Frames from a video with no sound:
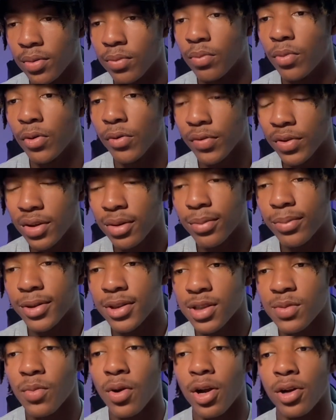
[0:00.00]
Move a little bit
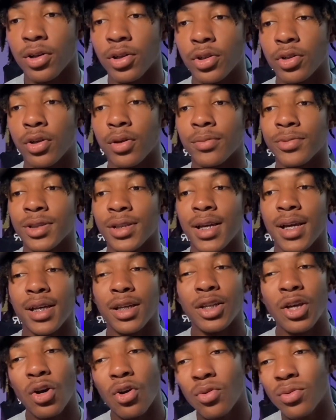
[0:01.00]
smarter, you know what I'm
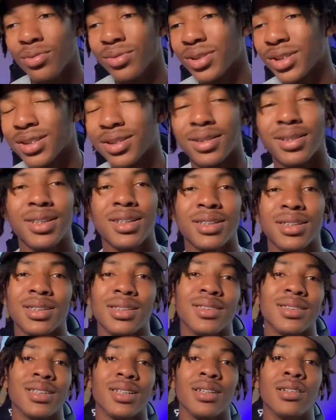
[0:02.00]
saying? Don't just
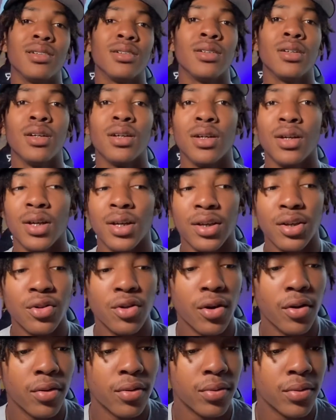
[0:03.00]
listen to, you
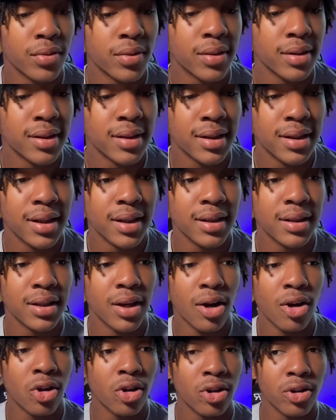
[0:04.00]
know,
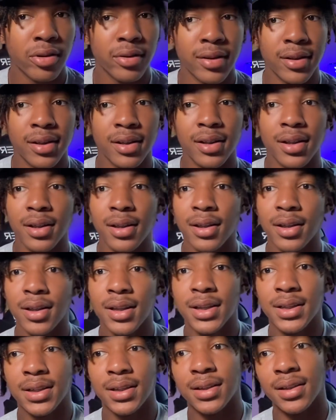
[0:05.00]
all the
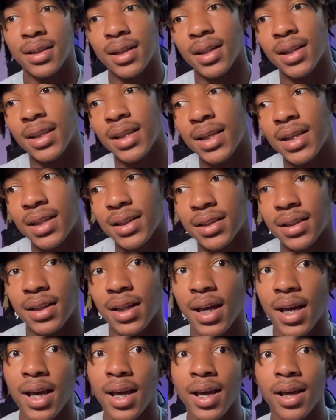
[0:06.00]
goods and, and this and
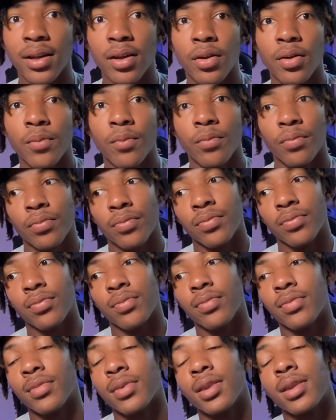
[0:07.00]
that
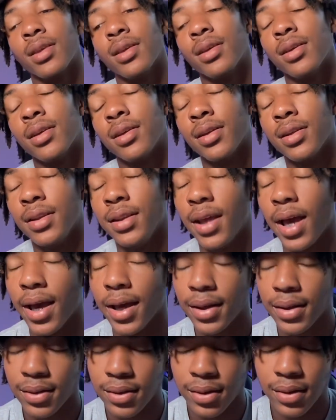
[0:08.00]

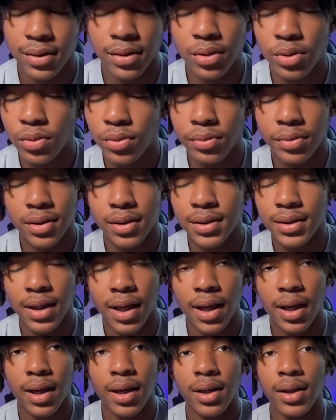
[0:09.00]
that the dude is
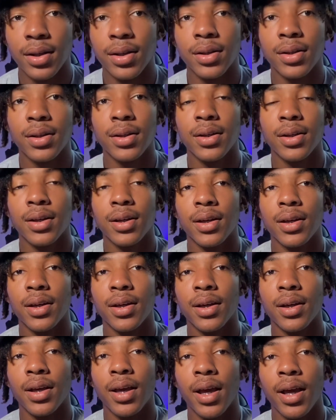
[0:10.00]
saying
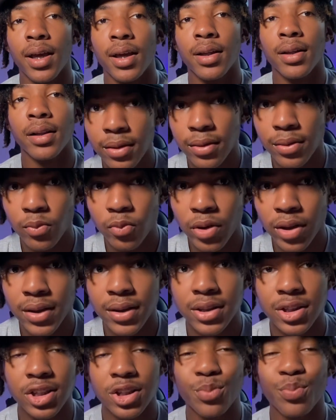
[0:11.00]
and really
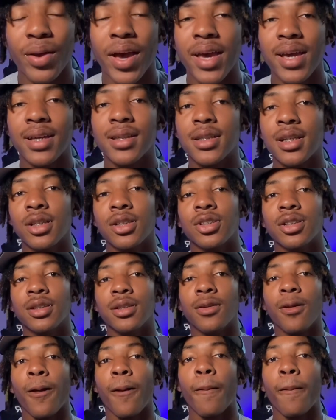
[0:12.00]
just pay attention